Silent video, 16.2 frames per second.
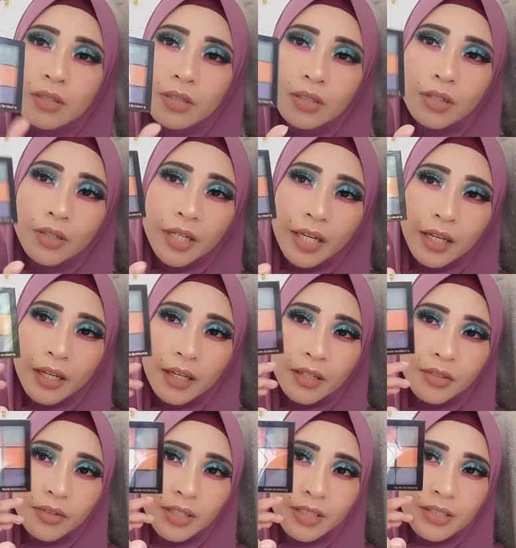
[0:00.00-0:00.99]
Okay,
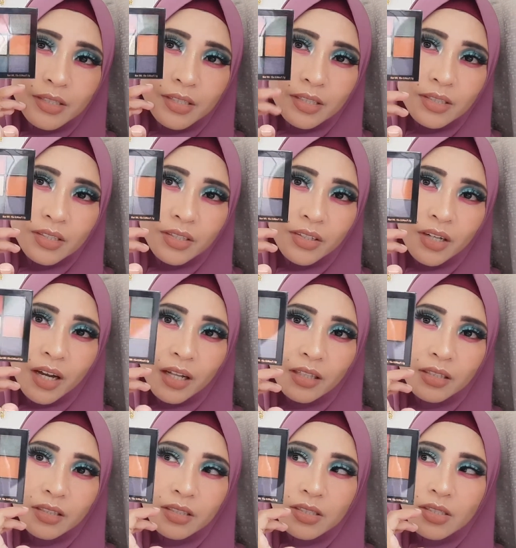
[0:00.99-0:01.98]
you can see the
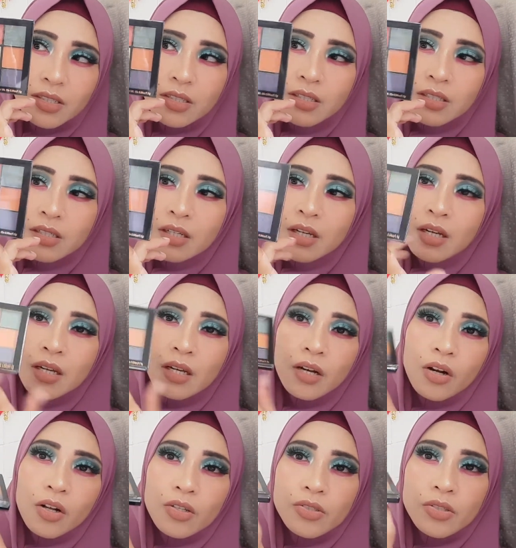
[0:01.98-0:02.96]
colors
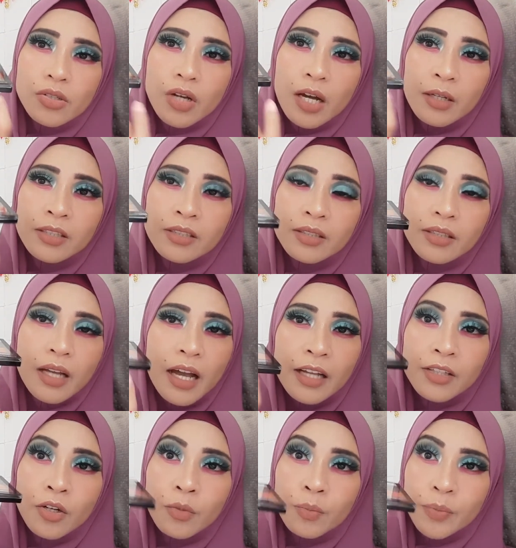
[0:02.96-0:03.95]
also
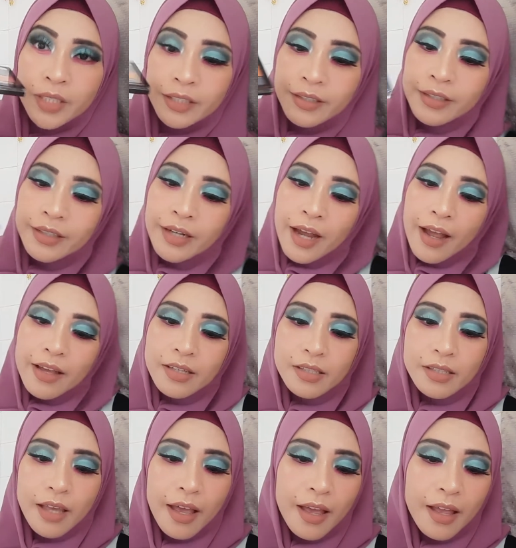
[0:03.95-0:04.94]
unopened,
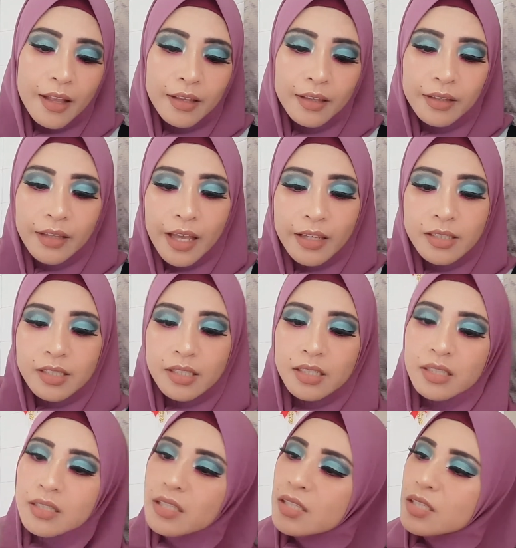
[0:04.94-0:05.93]
guys. And
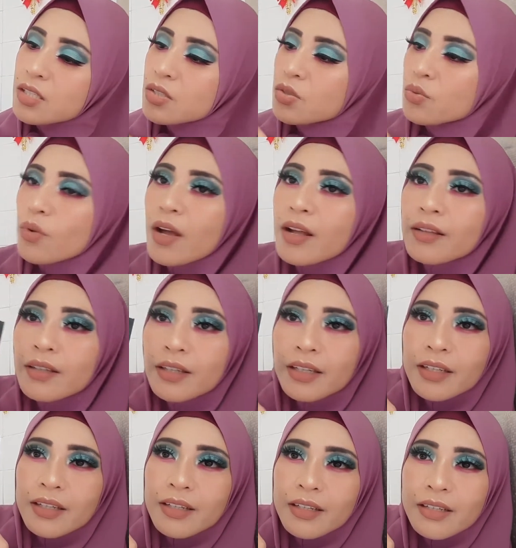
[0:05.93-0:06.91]
next, this one
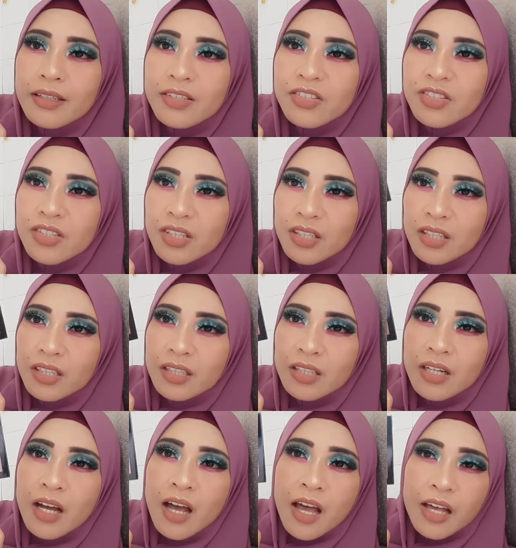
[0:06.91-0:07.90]
is
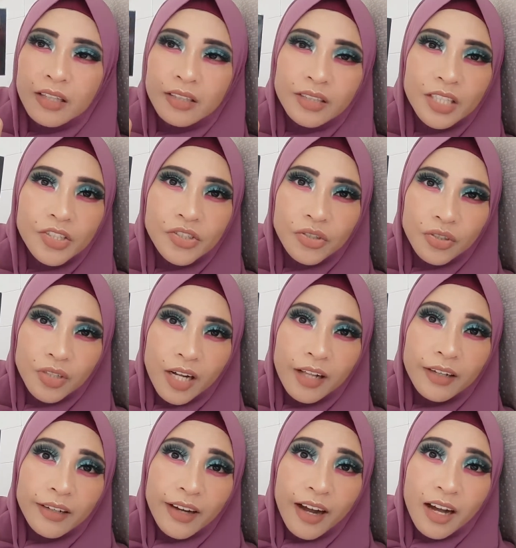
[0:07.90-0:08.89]
the
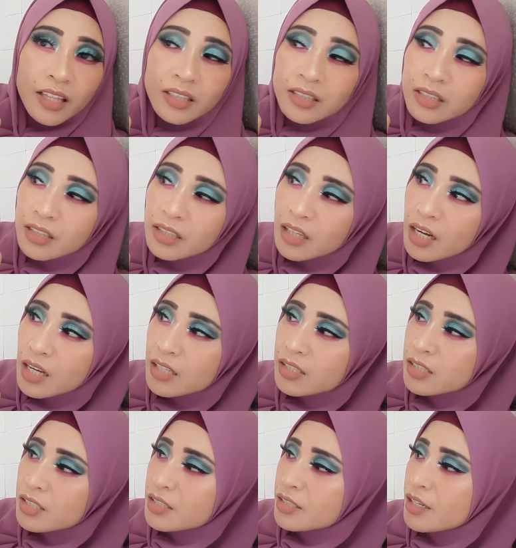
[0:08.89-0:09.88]
natural color,
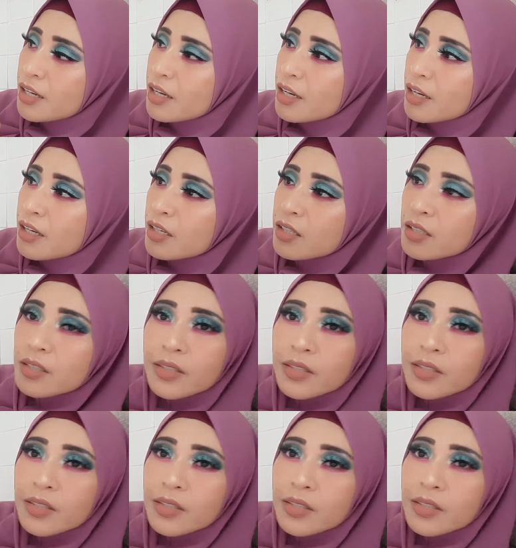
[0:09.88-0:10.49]
guys. Yeah,